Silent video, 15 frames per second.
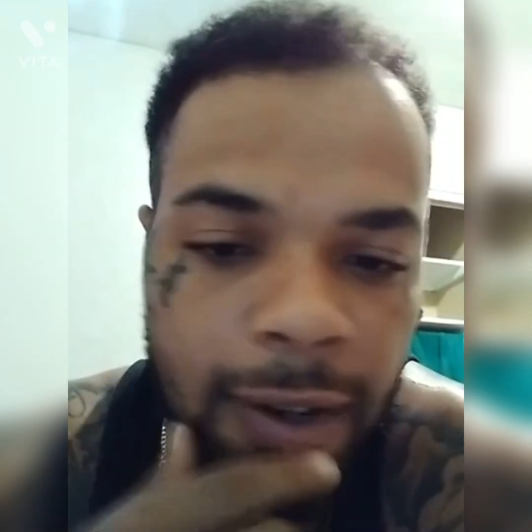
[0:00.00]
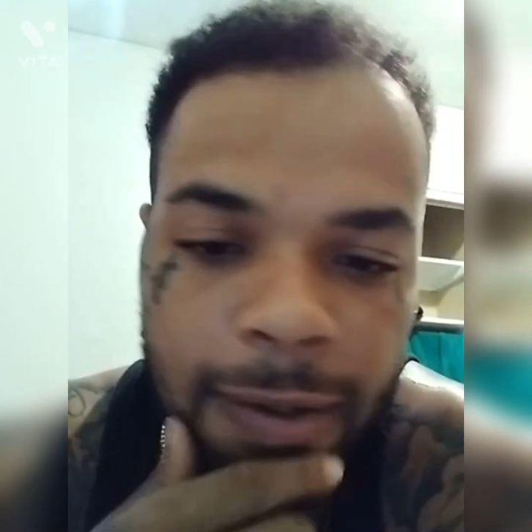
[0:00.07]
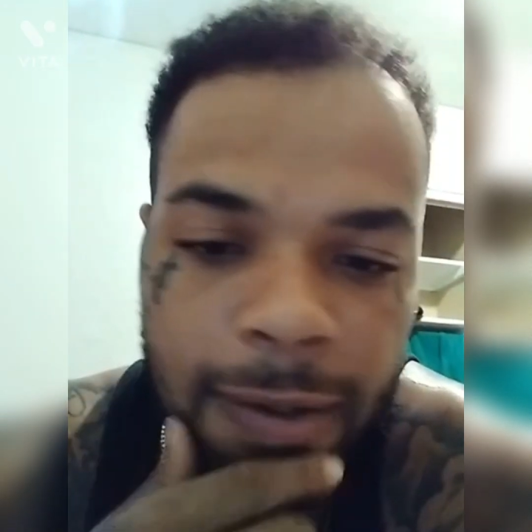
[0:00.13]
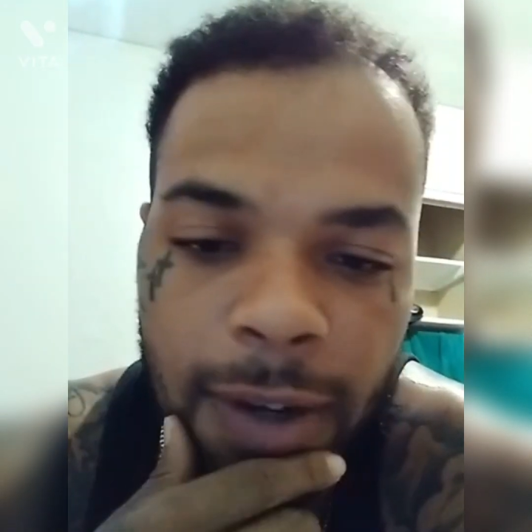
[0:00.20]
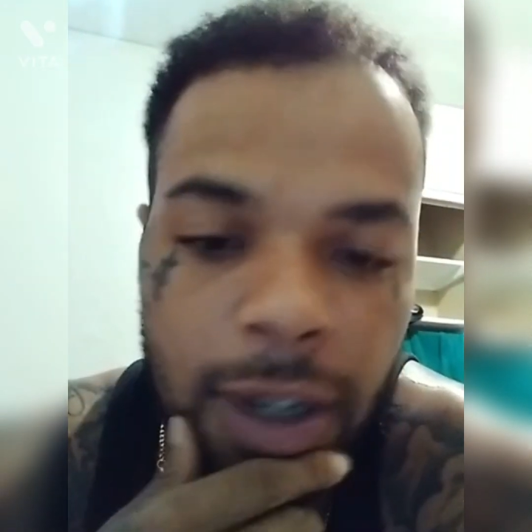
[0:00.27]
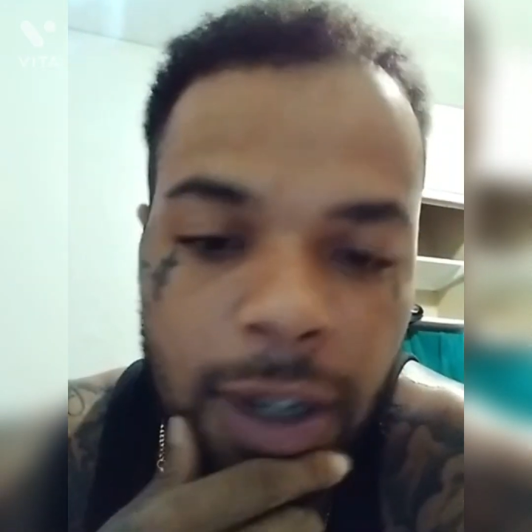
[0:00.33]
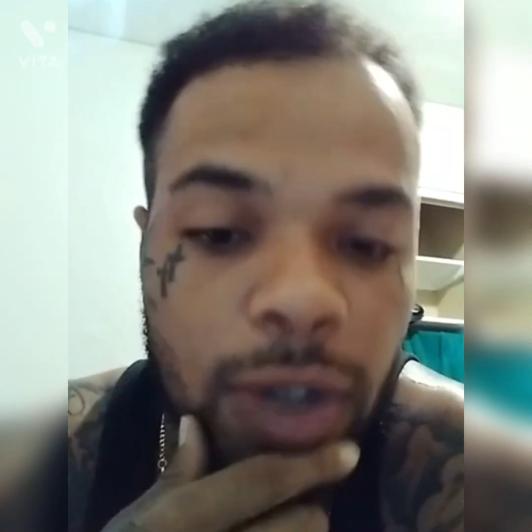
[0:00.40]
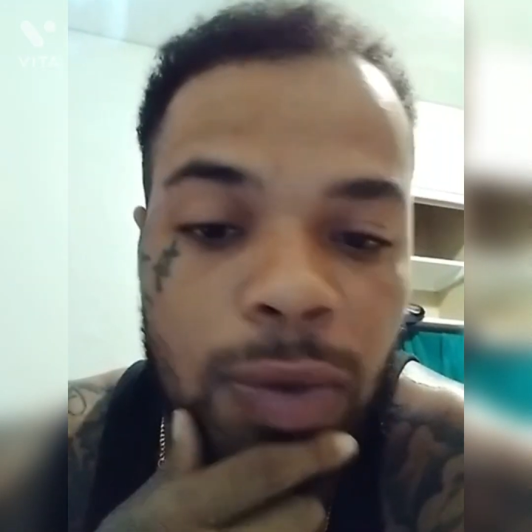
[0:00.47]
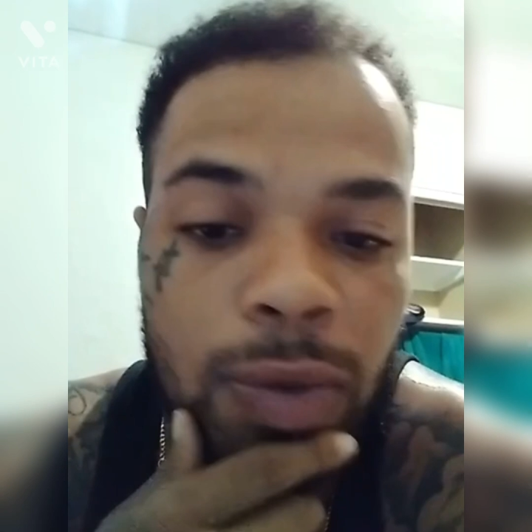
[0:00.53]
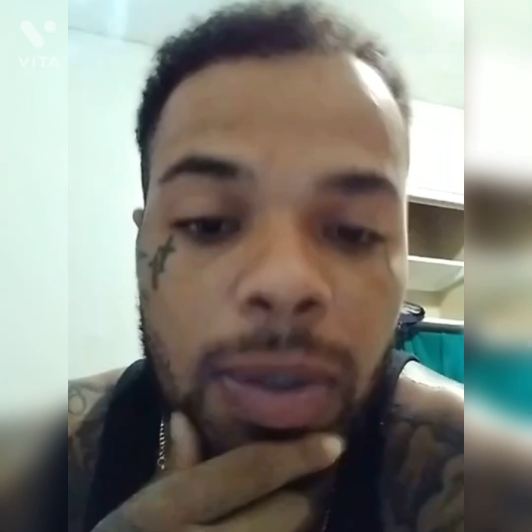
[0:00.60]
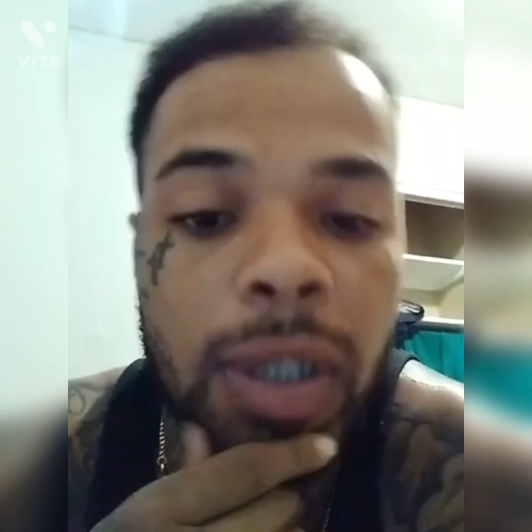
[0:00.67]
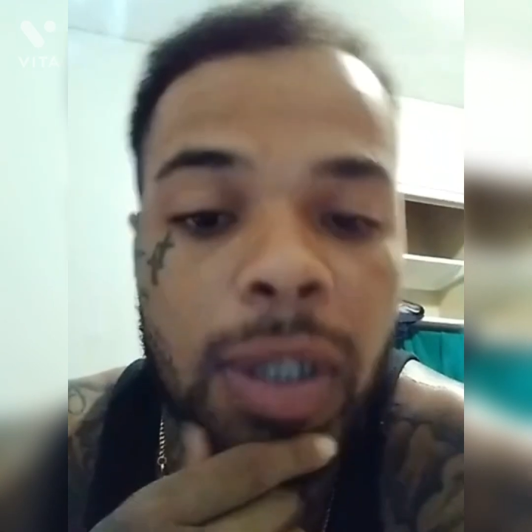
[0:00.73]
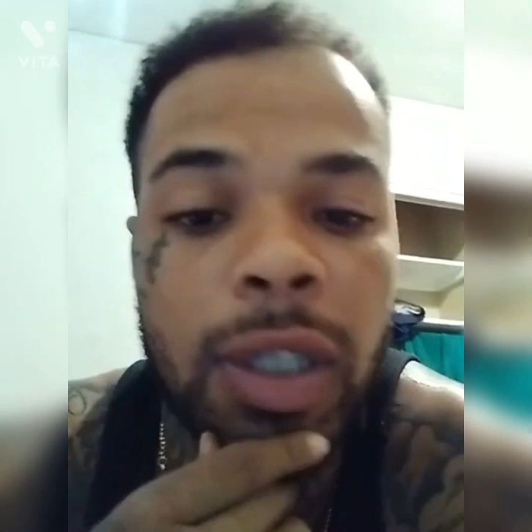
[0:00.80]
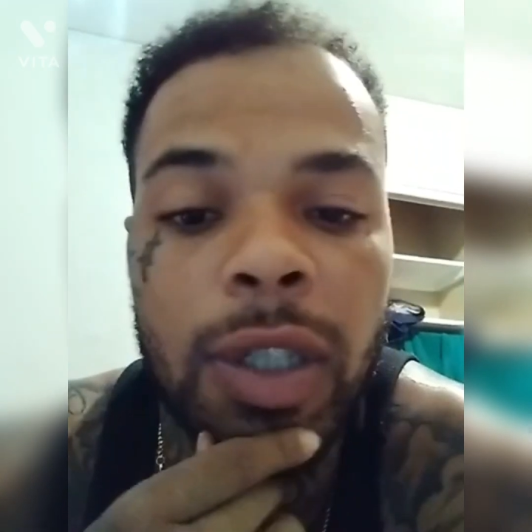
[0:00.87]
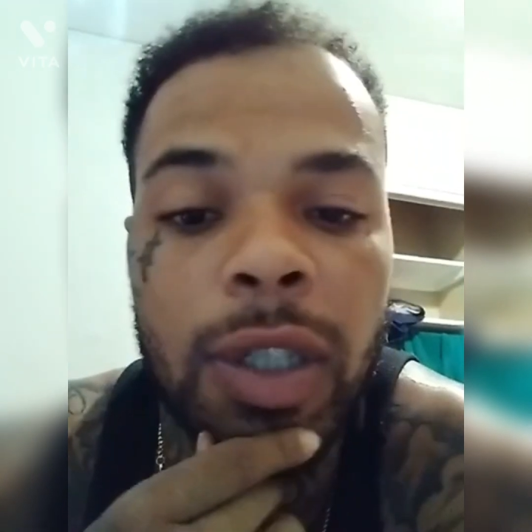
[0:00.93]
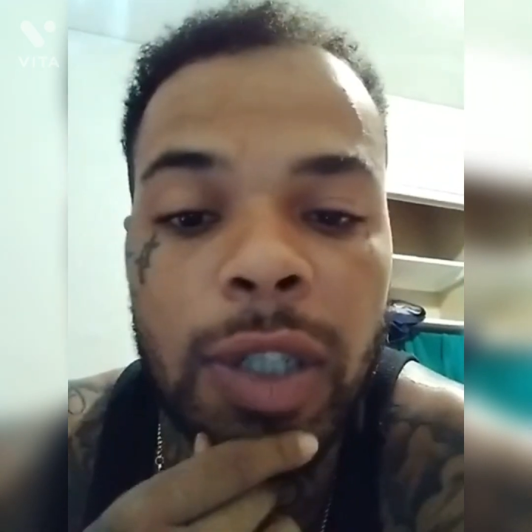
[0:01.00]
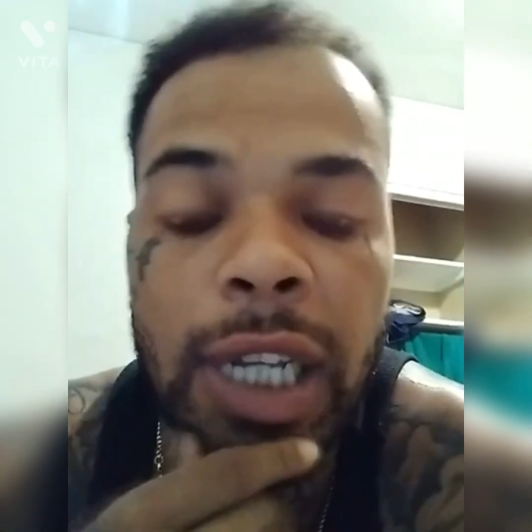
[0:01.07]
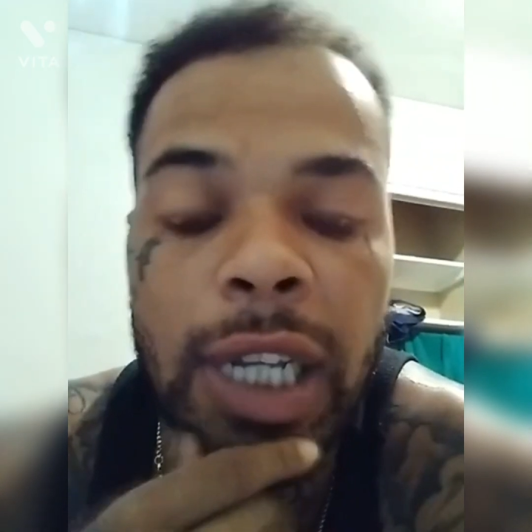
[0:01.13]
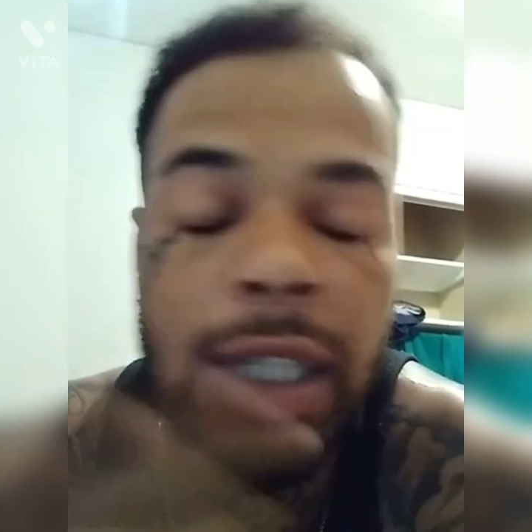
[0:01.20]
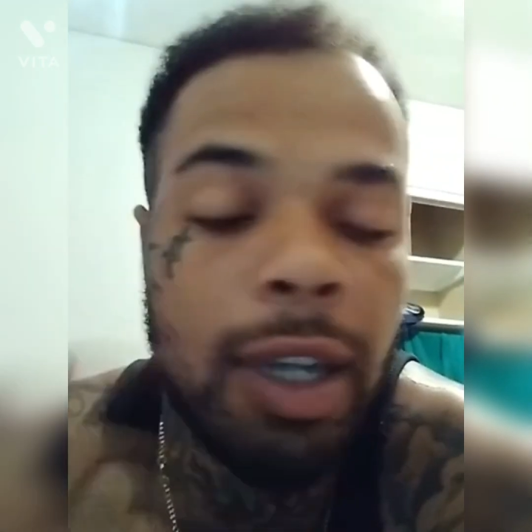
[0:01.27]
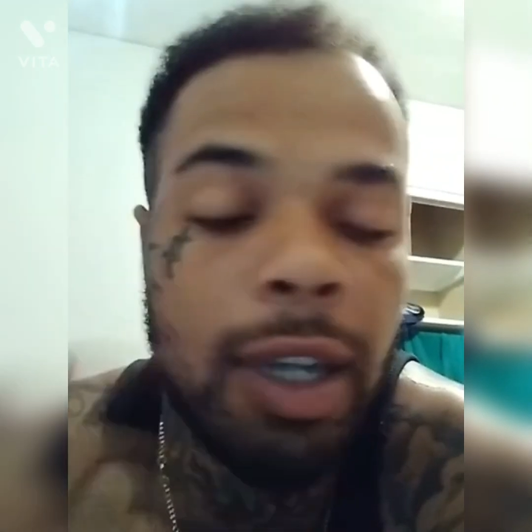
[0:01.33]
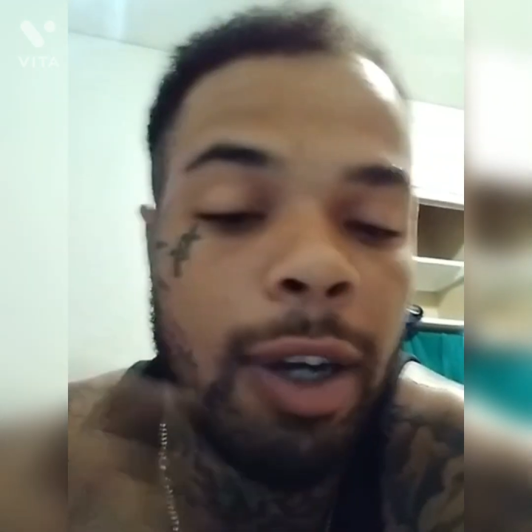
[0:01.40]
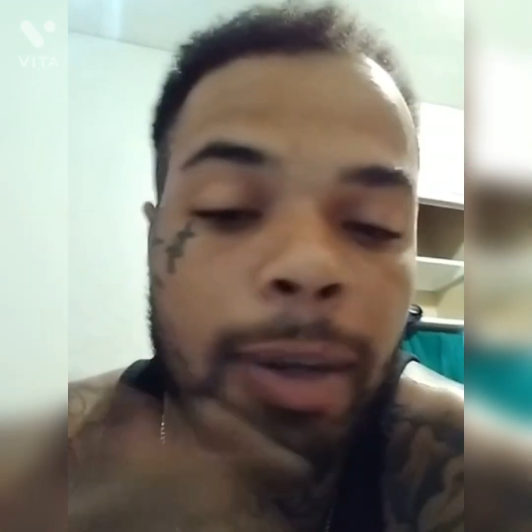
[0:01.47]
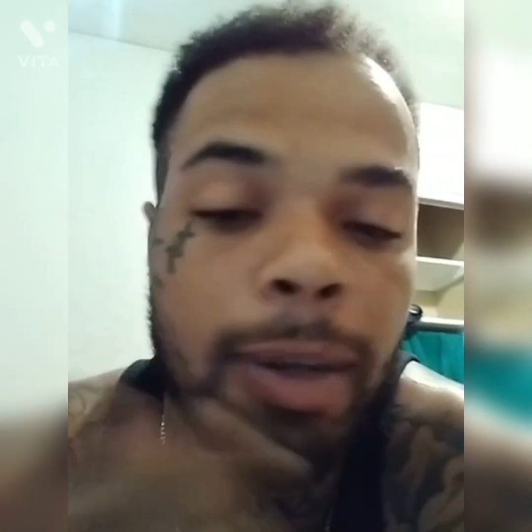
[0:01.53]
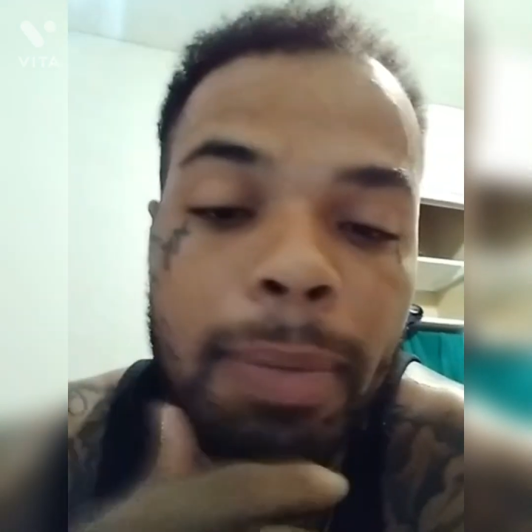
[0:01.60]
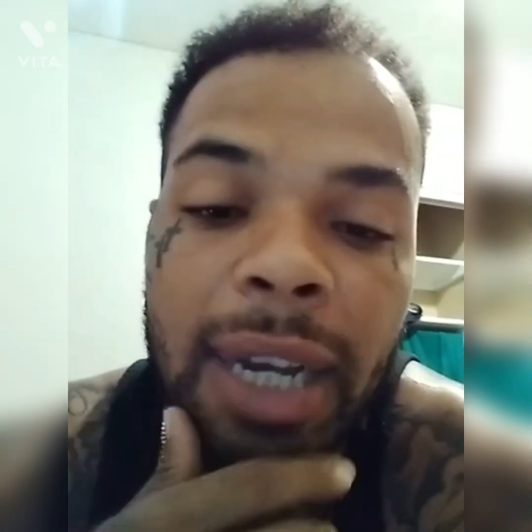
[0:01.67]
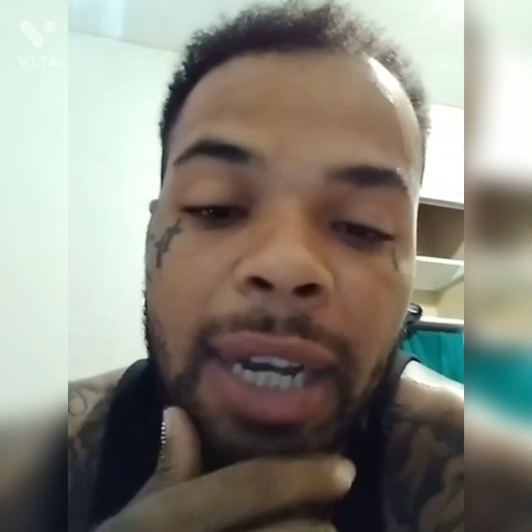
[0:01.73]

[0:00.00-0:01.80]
So if they gonna talk about